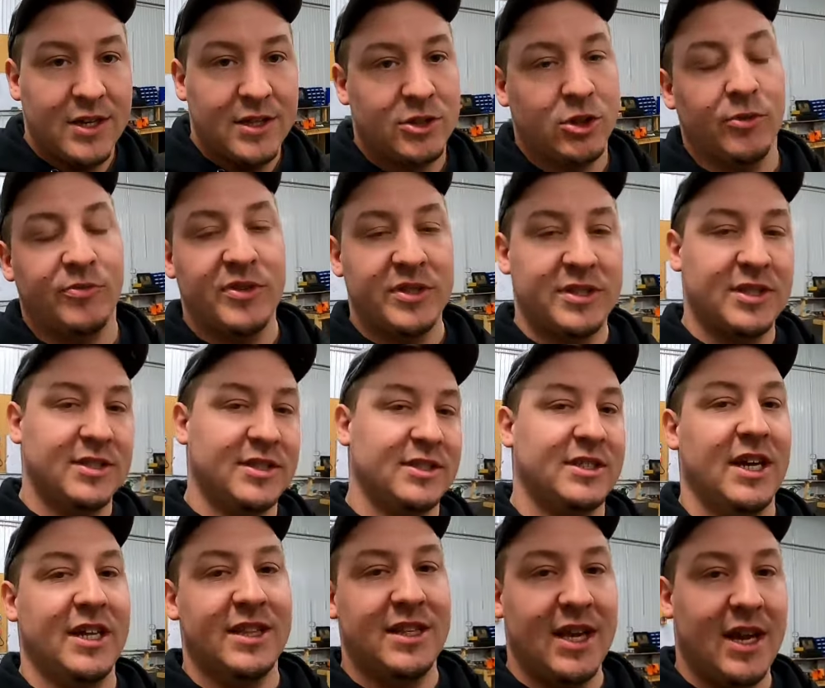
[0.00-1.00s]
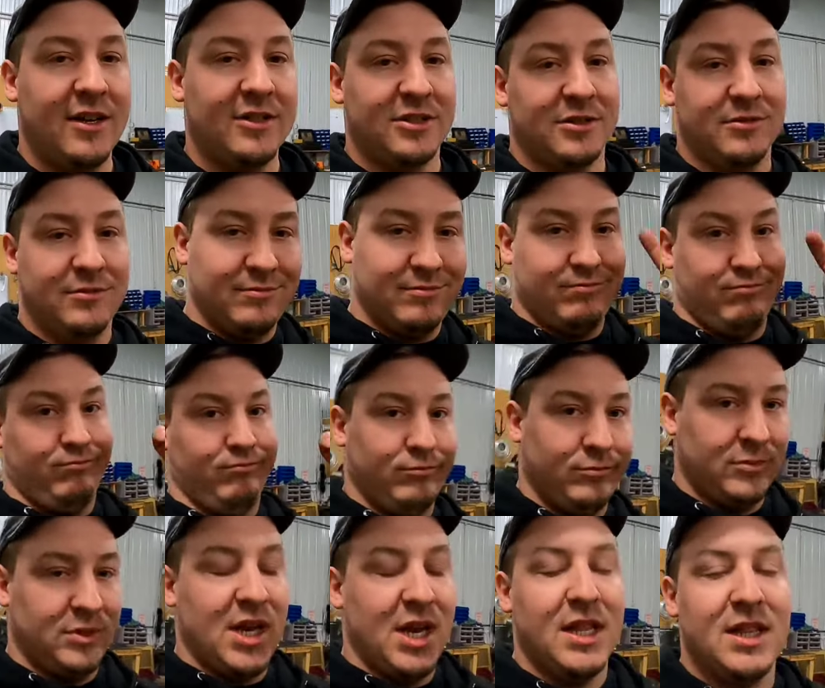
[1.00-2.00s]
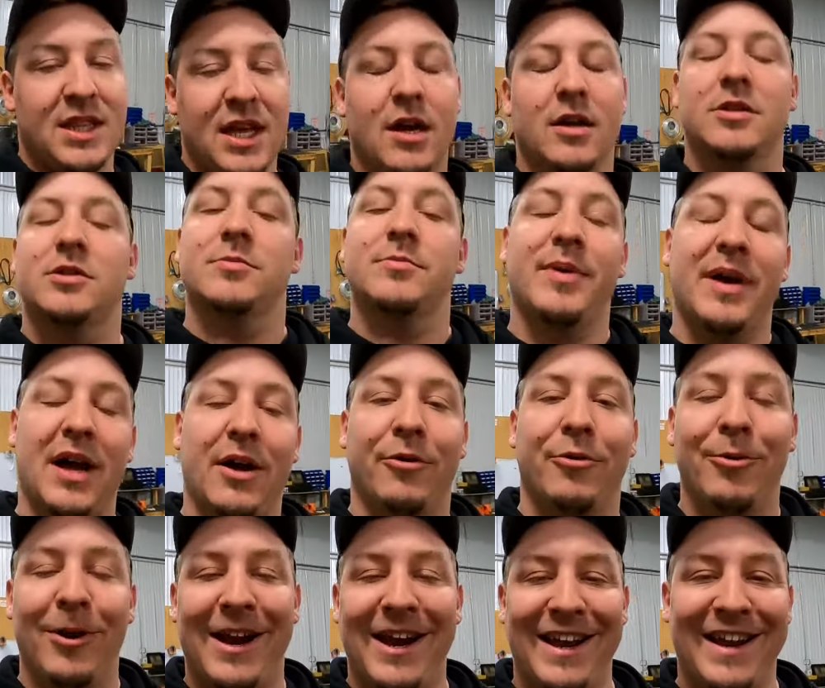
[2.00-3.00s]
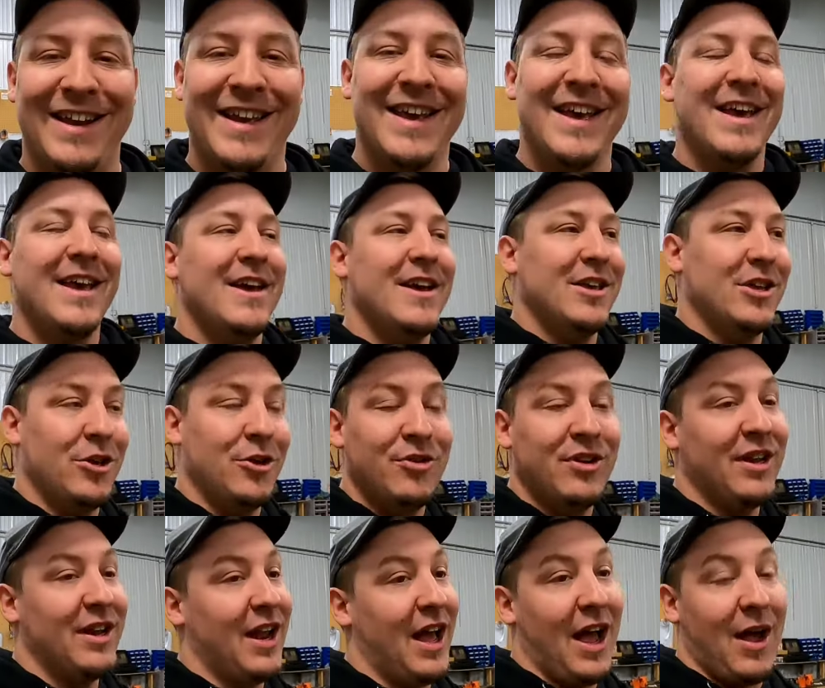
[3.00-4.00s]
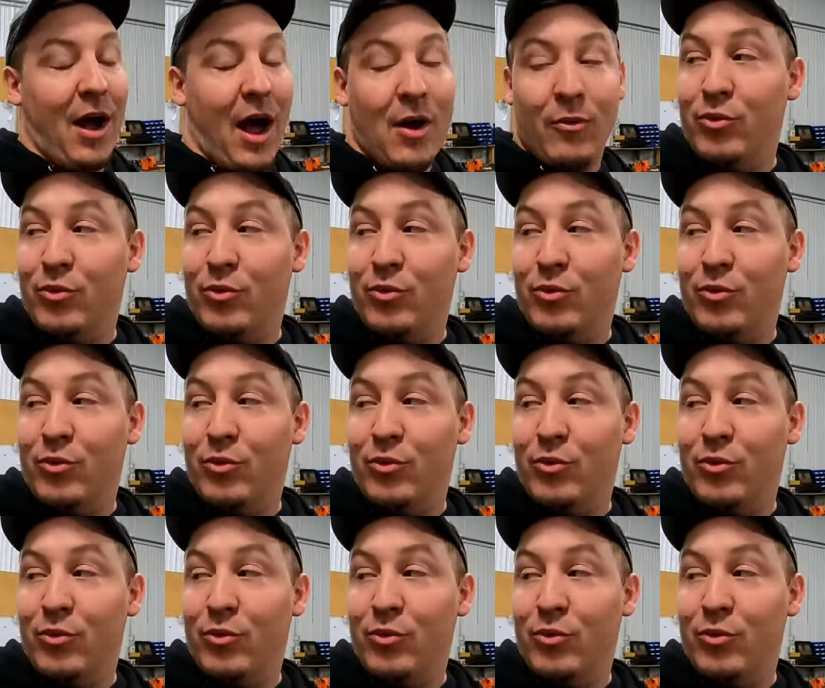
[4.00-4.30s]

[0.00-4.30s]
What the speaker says: So if this is a 10,000 pound rated unit, I